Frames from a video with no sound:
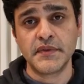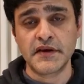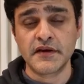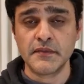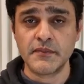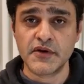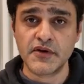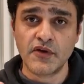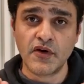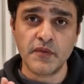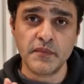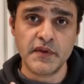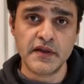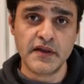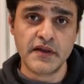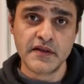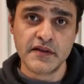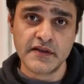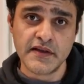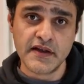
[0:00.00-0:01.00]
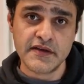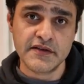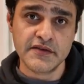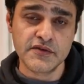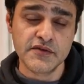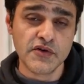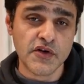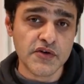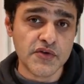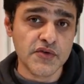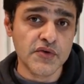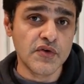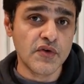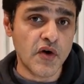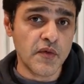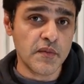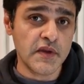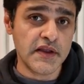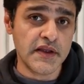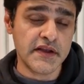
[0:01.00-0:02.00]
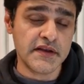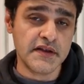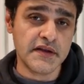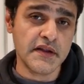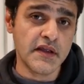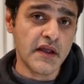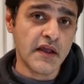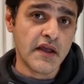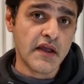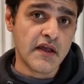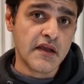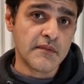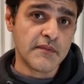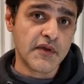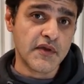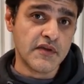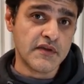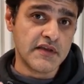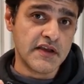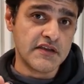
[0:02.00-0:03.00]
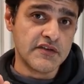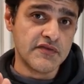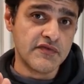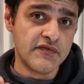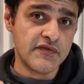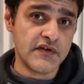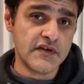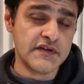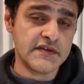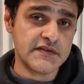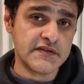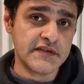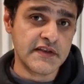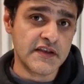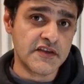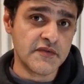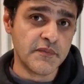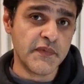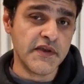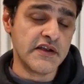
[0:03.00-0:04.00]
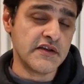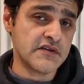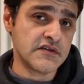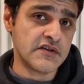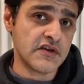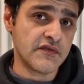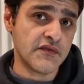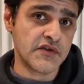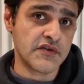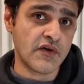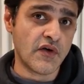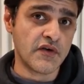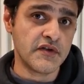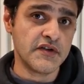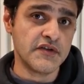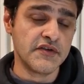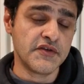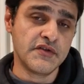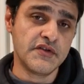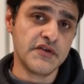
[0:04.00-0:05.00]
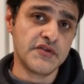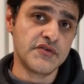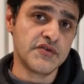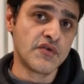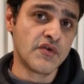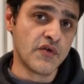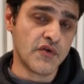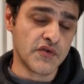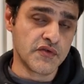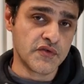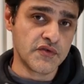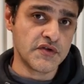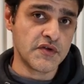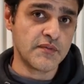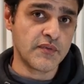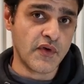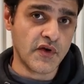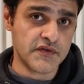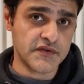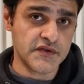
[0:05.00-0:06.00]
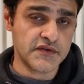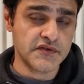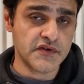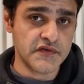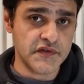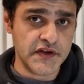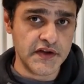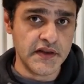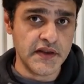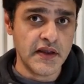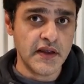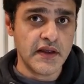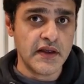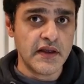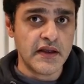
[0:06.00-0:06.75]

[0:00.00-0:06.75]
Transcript: pick up a topic that is not too complicated because as first experience of an audit, you need to go through the process of it